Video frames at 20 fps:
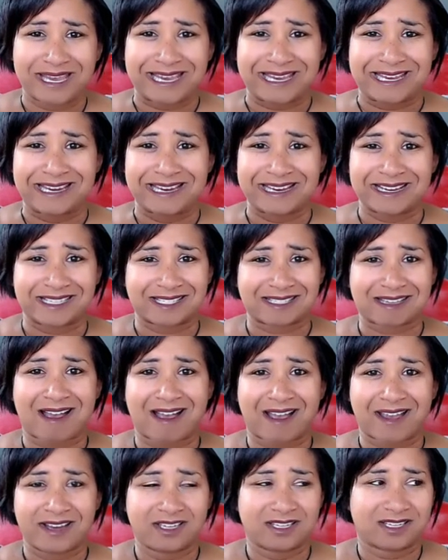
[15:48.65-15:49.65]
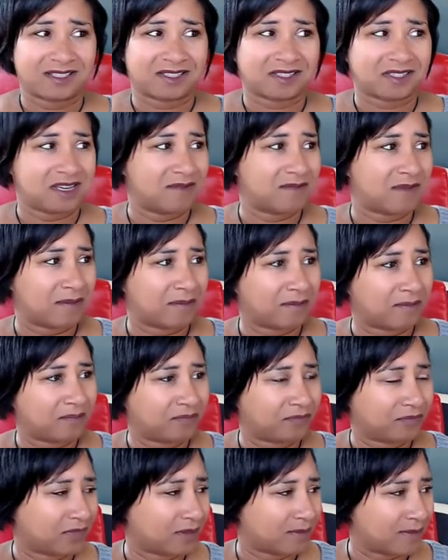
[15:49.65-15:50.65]
inside to steam up
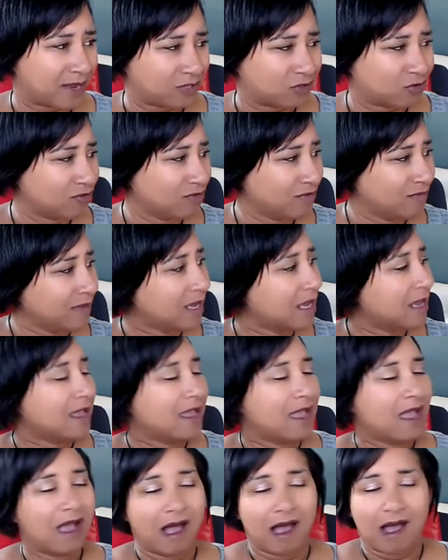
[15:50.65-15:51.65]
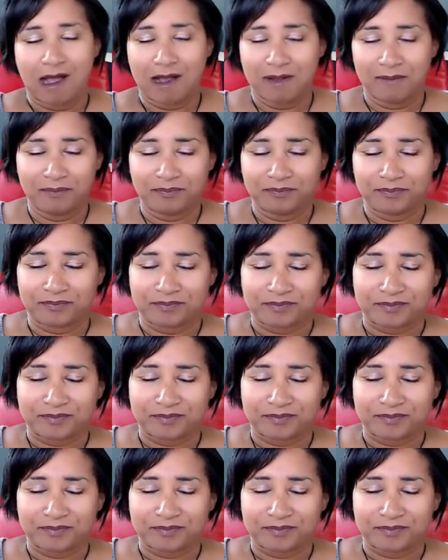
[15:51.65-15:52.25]
the bedroom. Um,